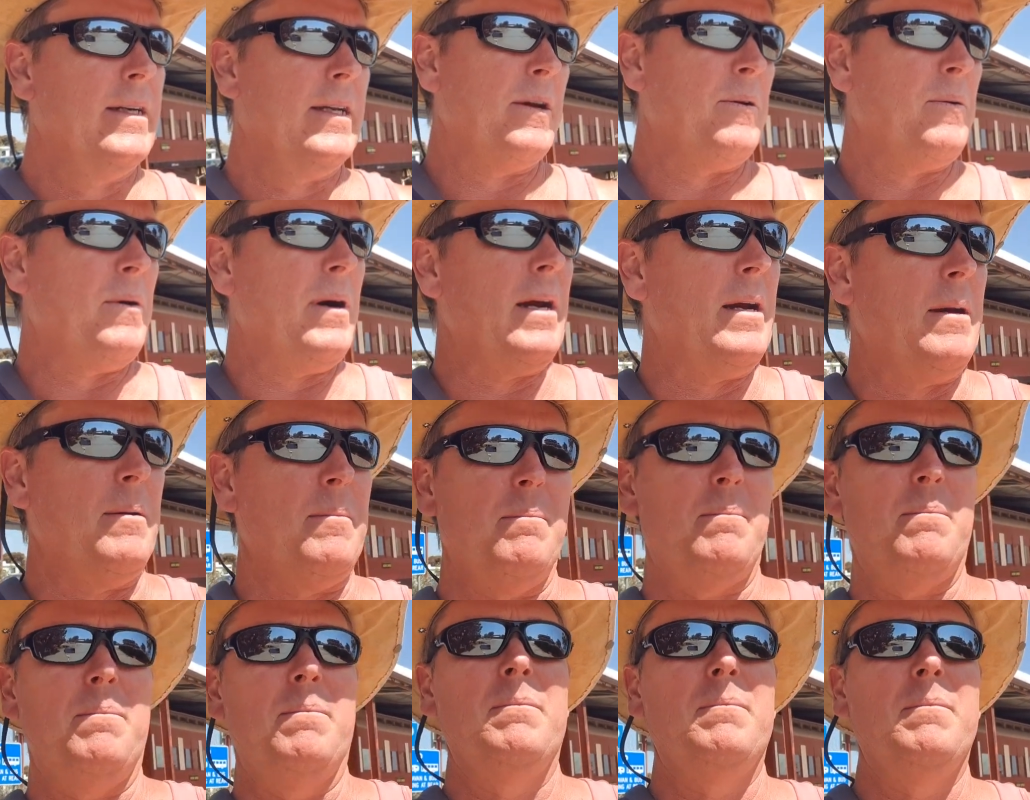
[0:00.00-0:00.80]
Anyway,
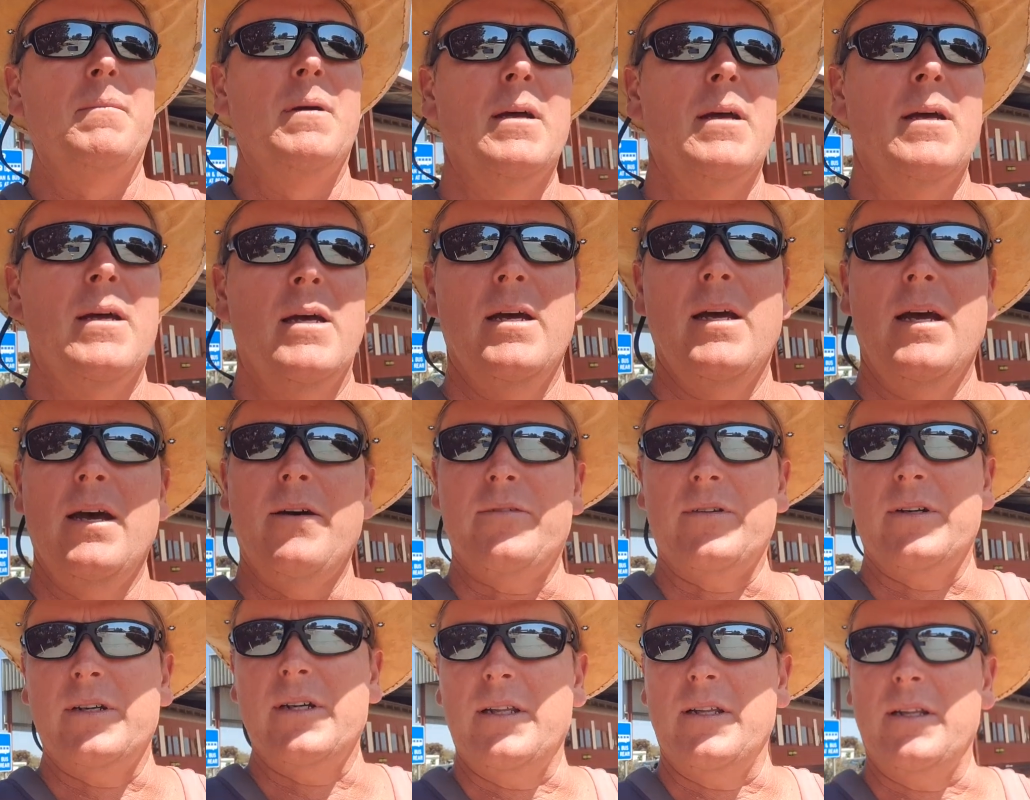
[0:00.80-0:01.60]

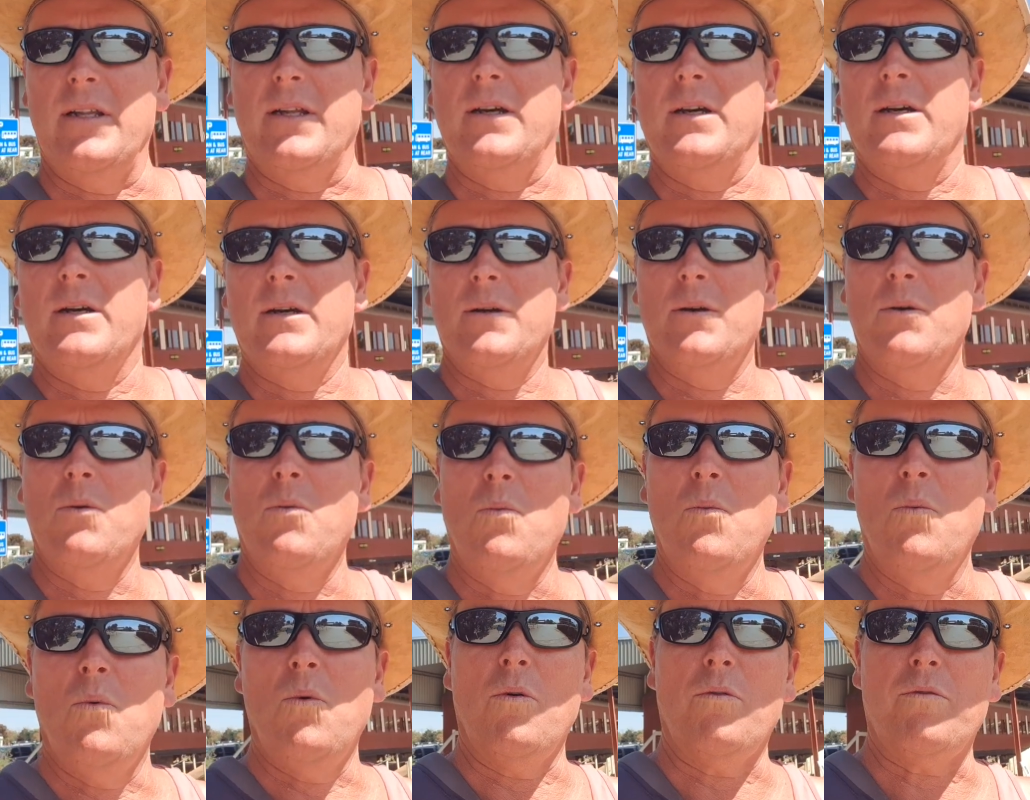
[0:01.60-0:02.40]
have another
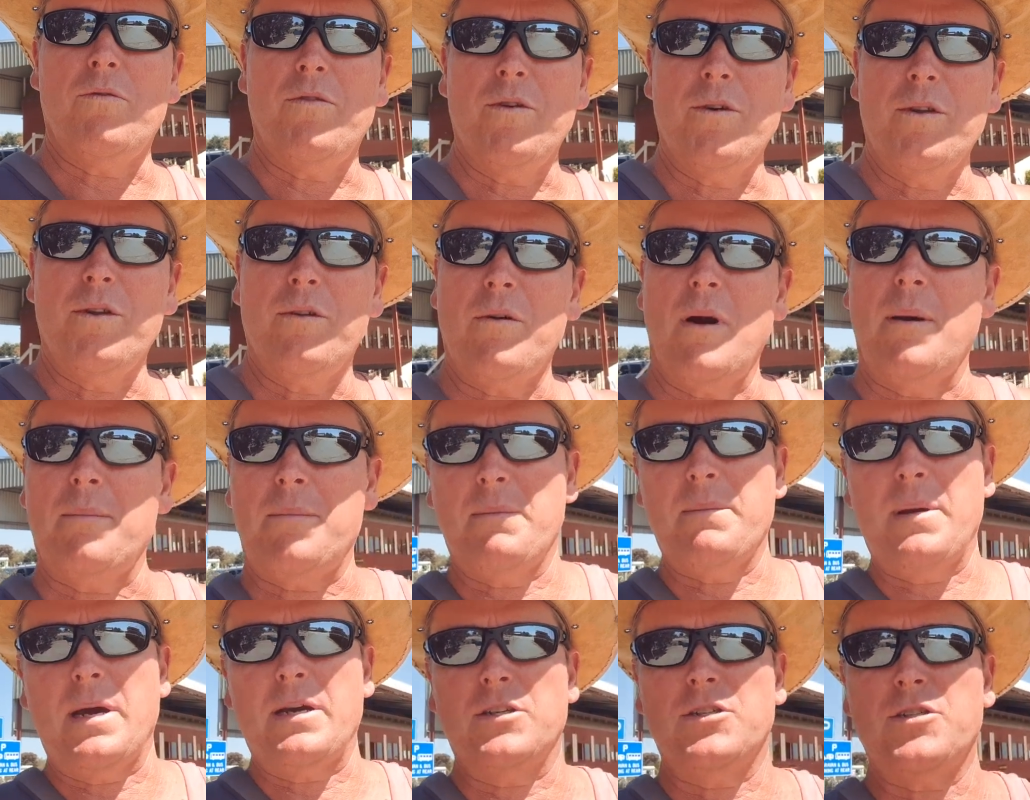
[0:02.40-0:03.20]
walk further
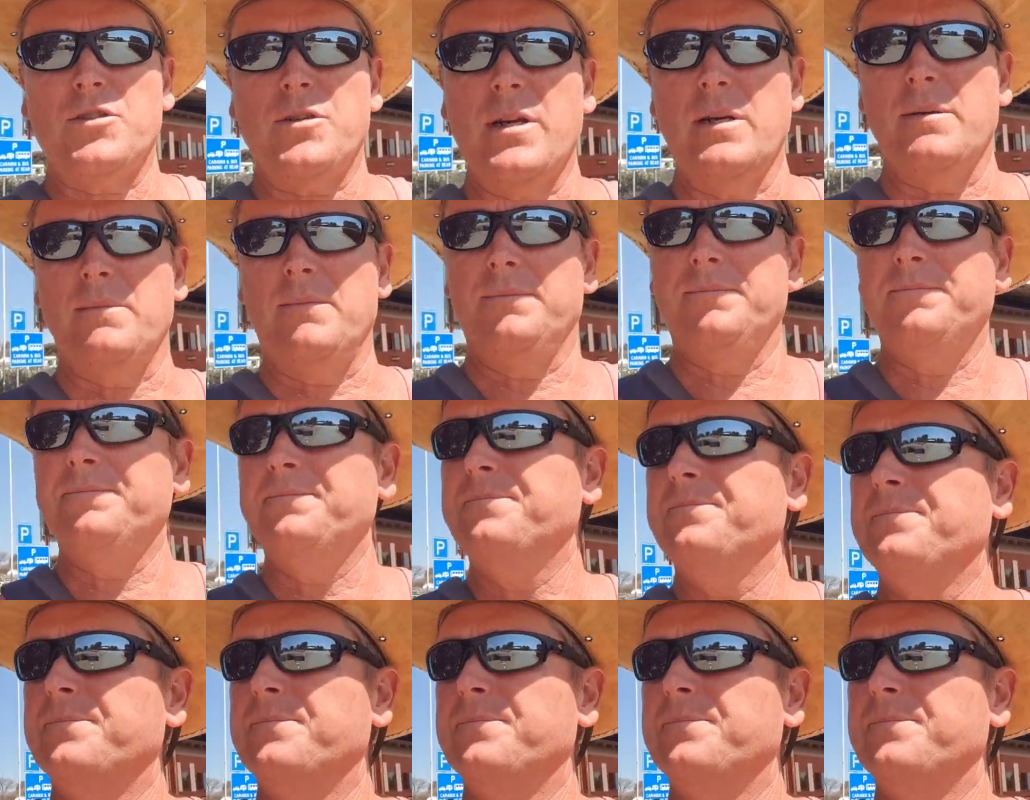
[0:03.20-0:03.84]
up the main street.